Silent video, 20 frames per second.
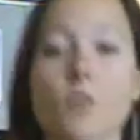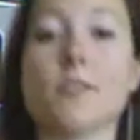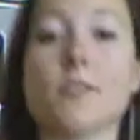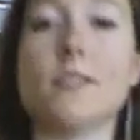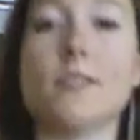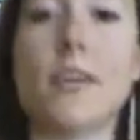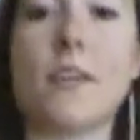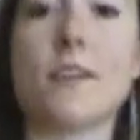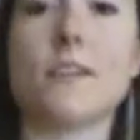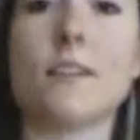to
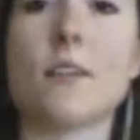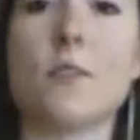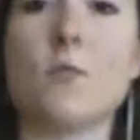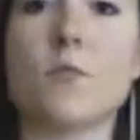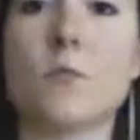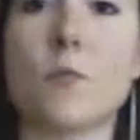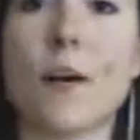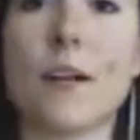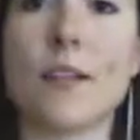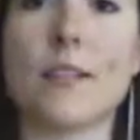taste. I use
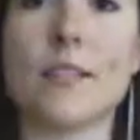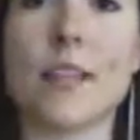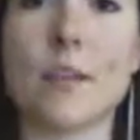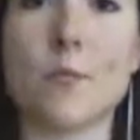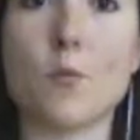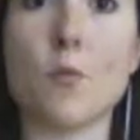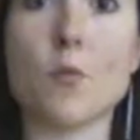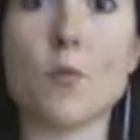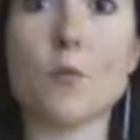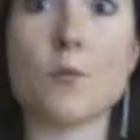about a
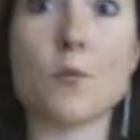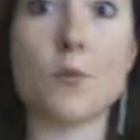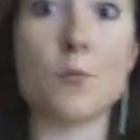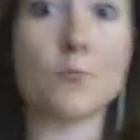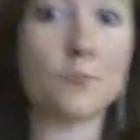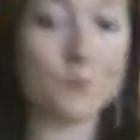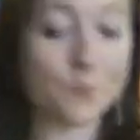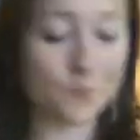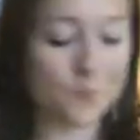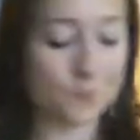tablespoon.
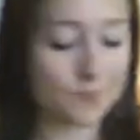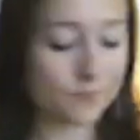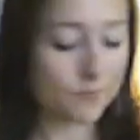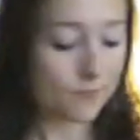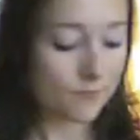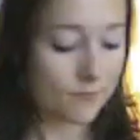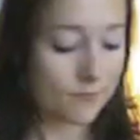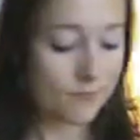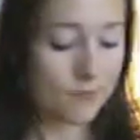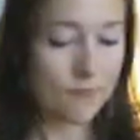
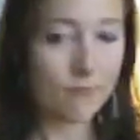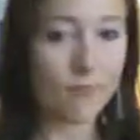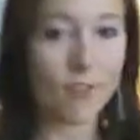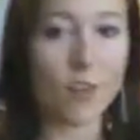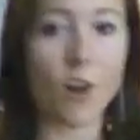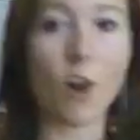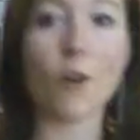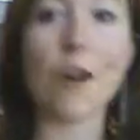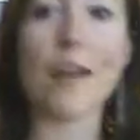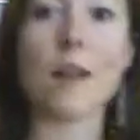
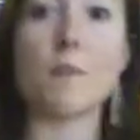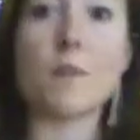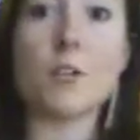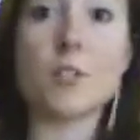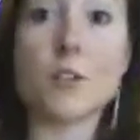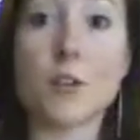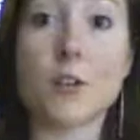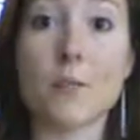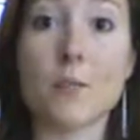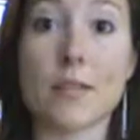All right, I'm going to
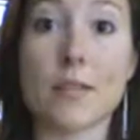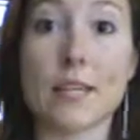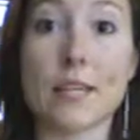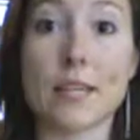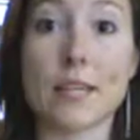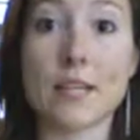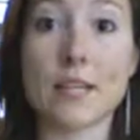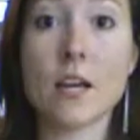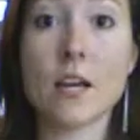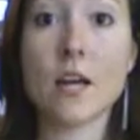turn up the
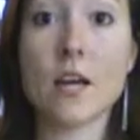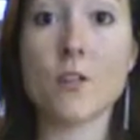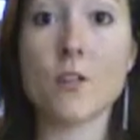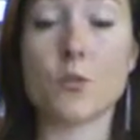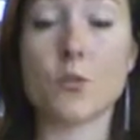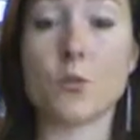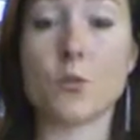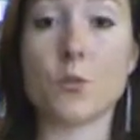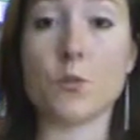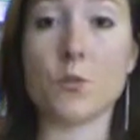heat
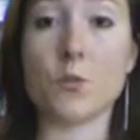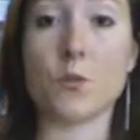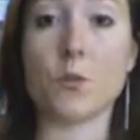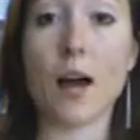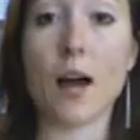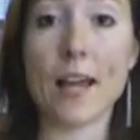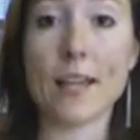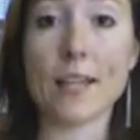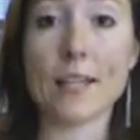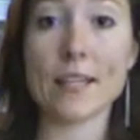to
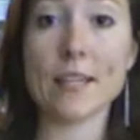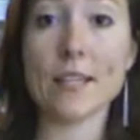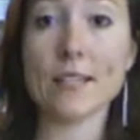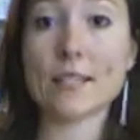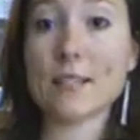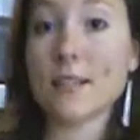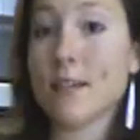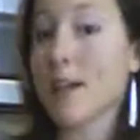high heat